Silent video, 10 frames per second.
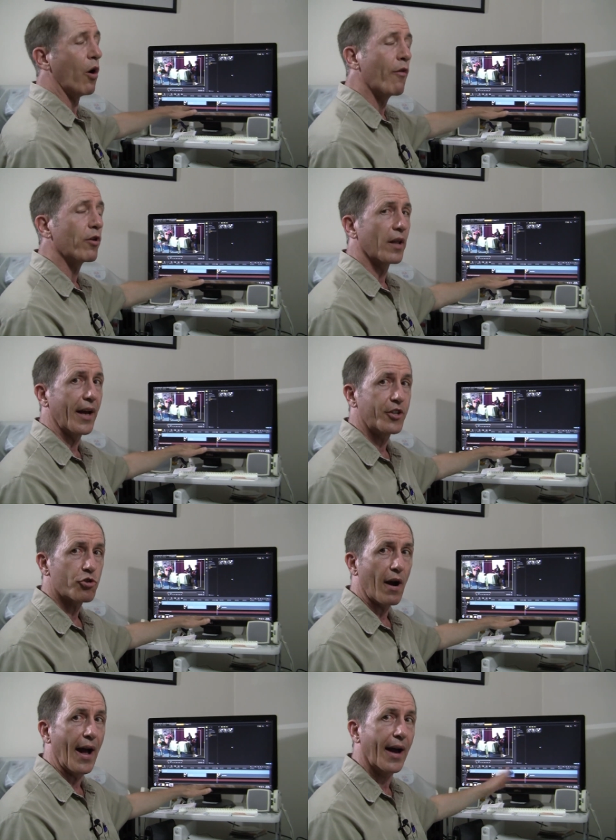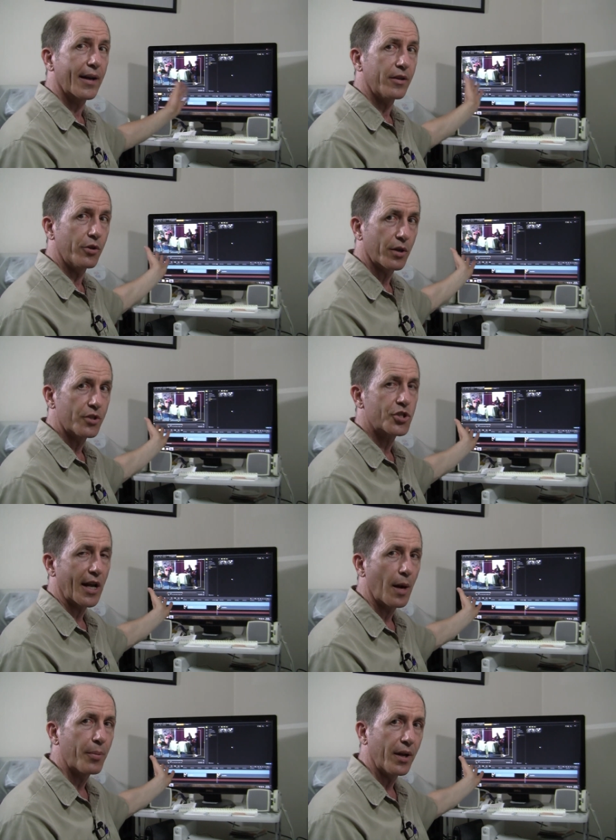overlay track, and you can
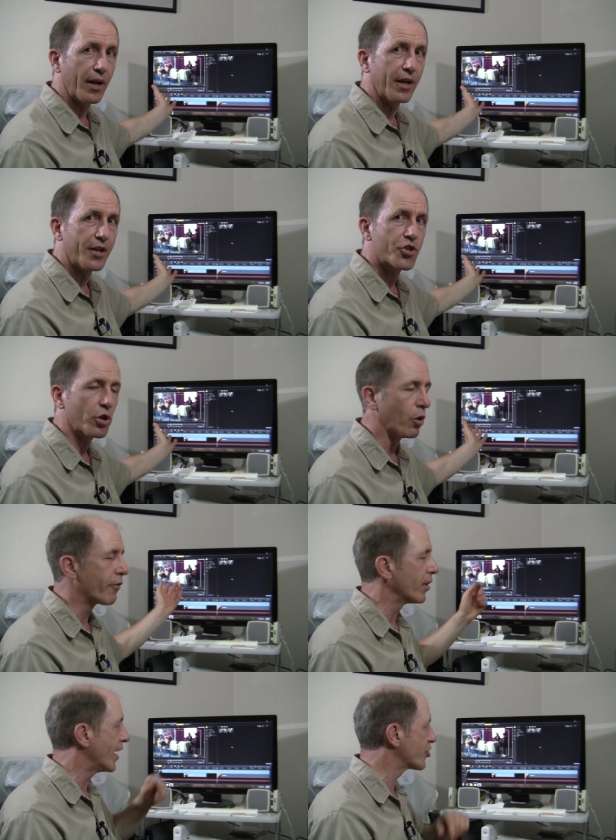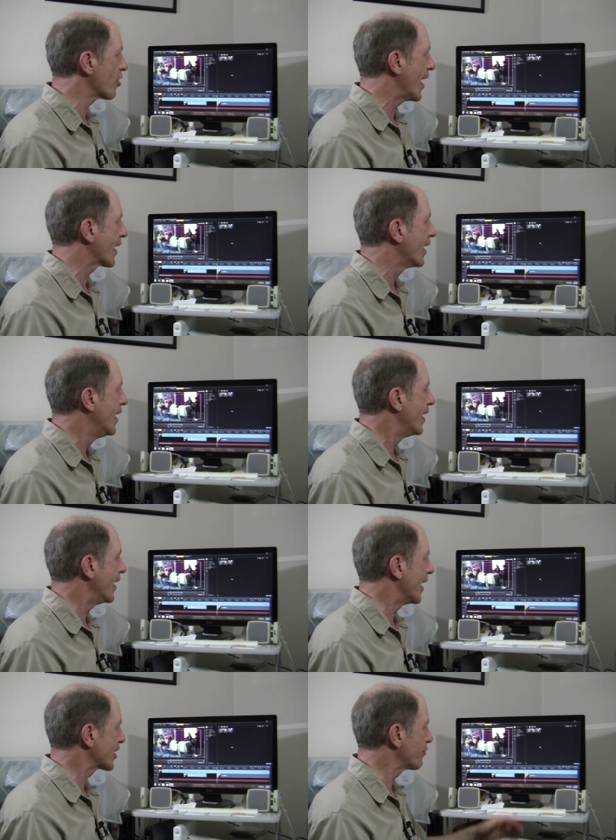set up an additional overlay track
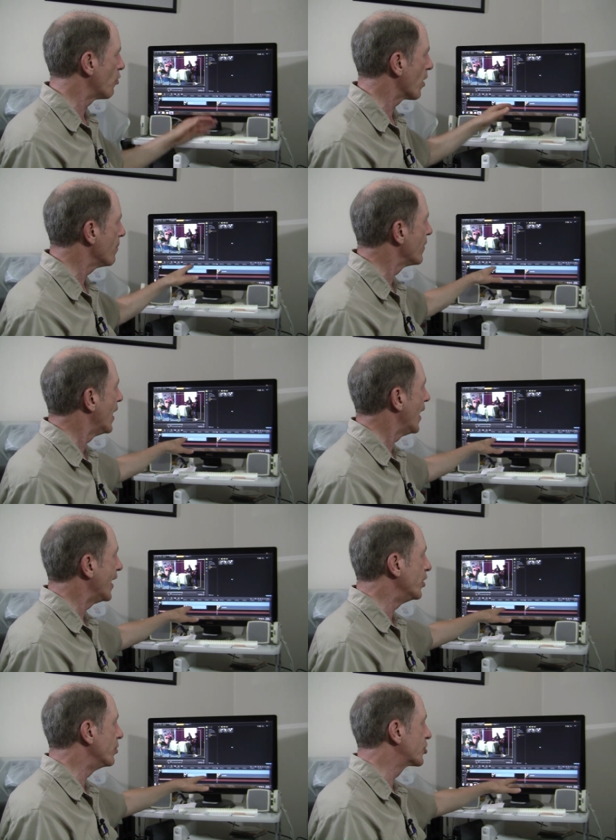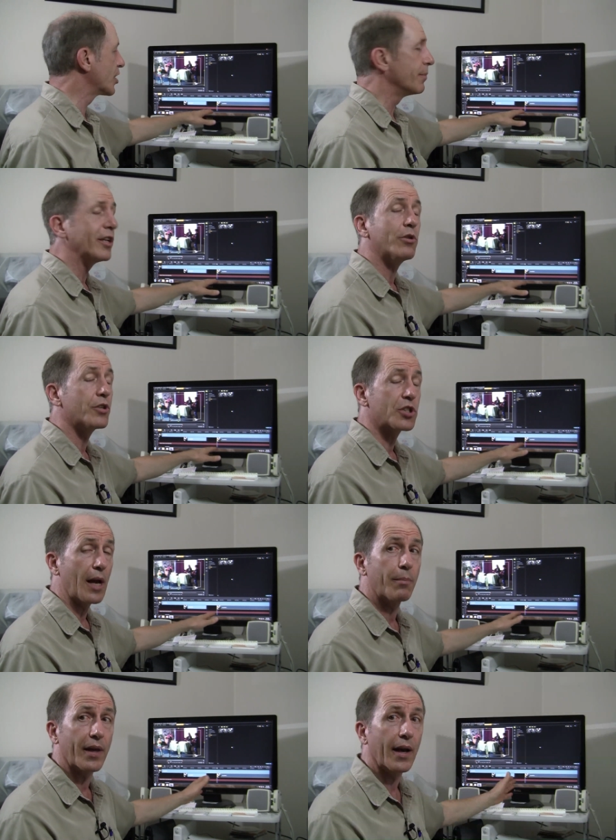in X4. And you would simply do the
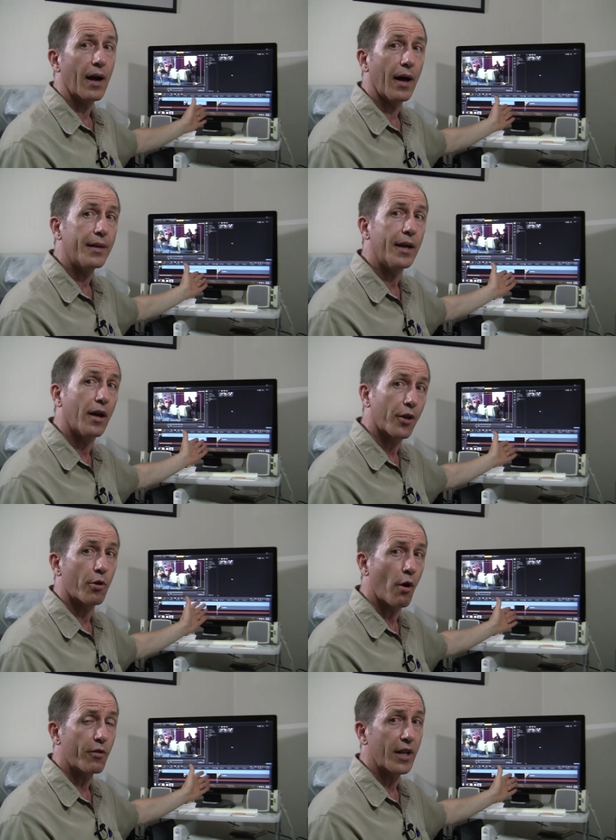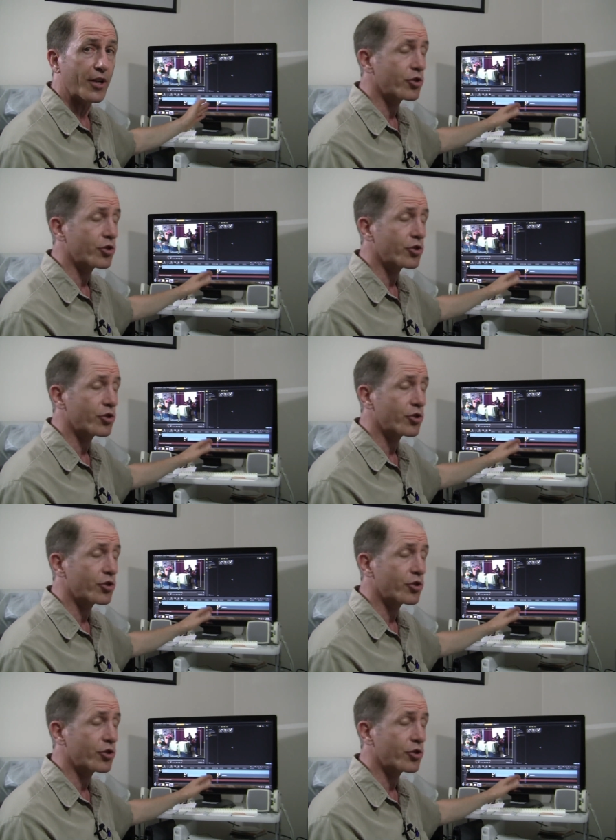same thing on the other overlay